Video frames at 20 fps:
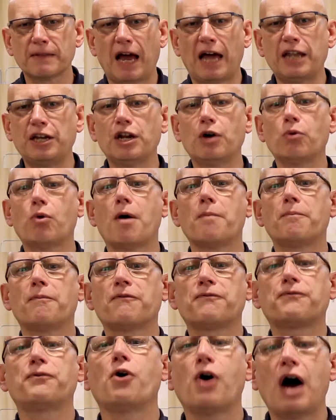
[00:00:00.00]
And you know
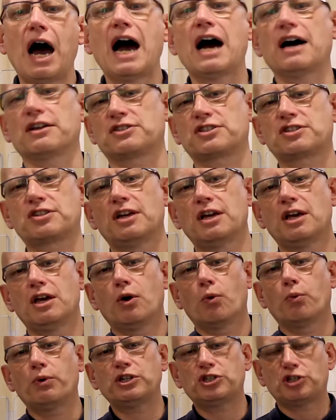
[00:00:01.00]
what? For us,
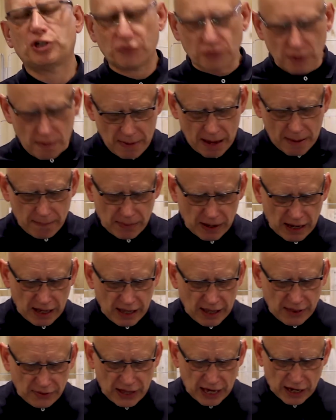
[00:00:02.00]
we should
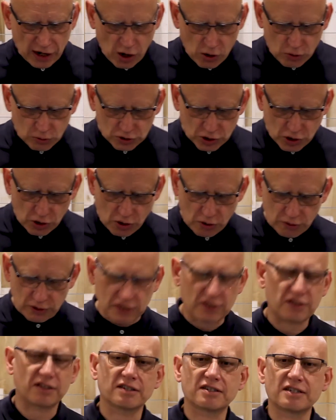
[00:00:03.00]
remember that old
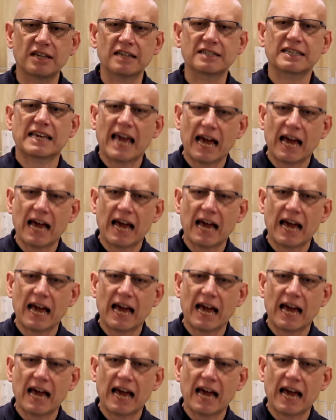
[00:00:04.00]
chorus that says,